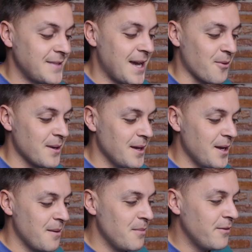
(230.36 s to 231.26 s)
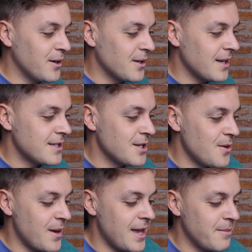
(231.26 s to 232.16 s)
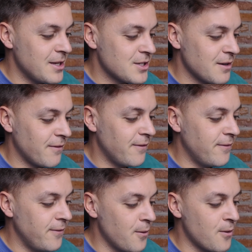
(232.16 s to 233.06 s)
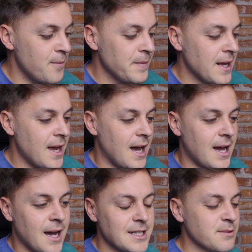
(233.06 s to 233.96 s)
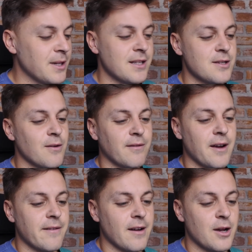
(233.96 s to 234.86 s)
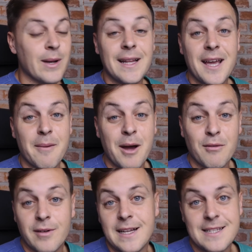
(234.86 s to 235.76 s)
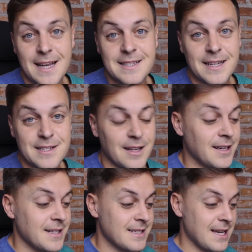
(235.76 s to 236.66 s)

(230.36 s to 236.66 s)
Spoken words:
Now, moving on to image 4, I just wanted to talk very, very quickly about resetting sliders.